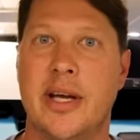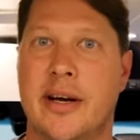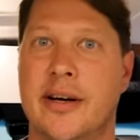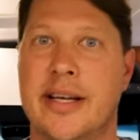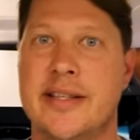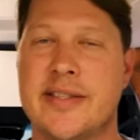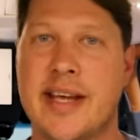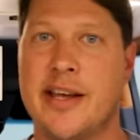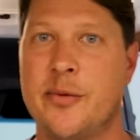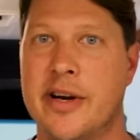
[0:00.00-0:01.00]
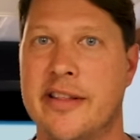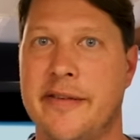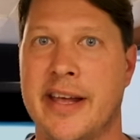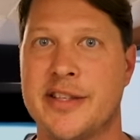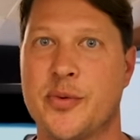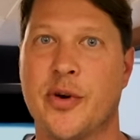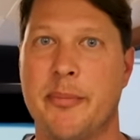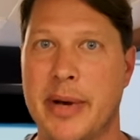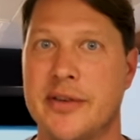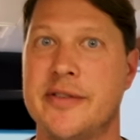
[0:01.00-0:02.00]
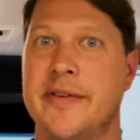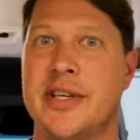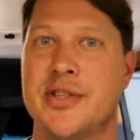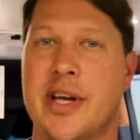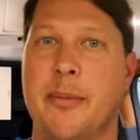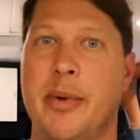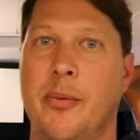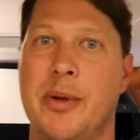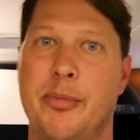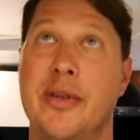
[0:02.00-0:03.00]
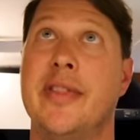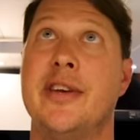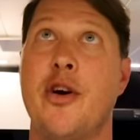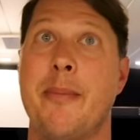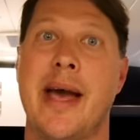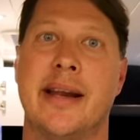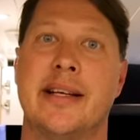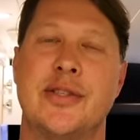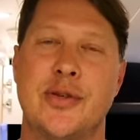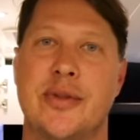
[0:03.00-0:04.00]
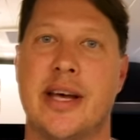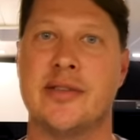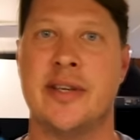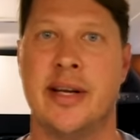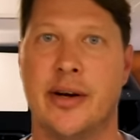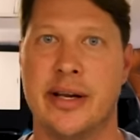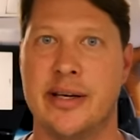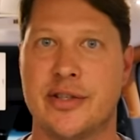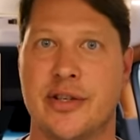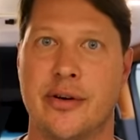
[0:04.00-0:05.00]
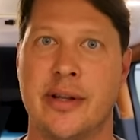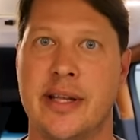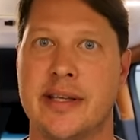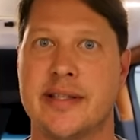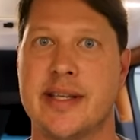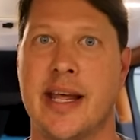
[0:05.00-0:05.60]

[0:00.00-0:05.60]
we are inside one of the vans. We're about to finish up. We put the Nomadic 2000 air conditioner in this.